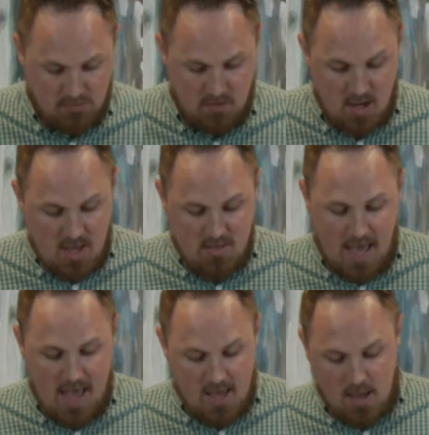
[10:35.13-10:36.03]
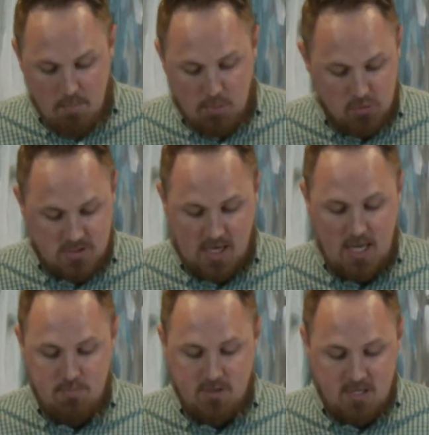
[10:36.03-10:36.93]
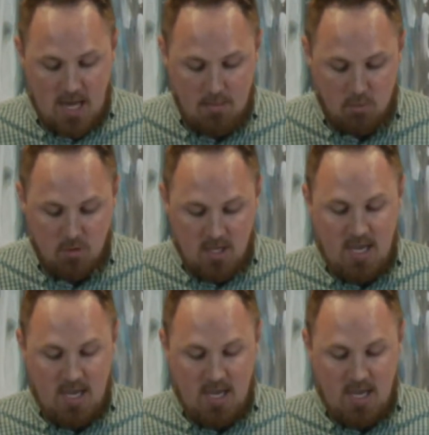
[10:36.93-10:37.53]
And that impulse to keep the table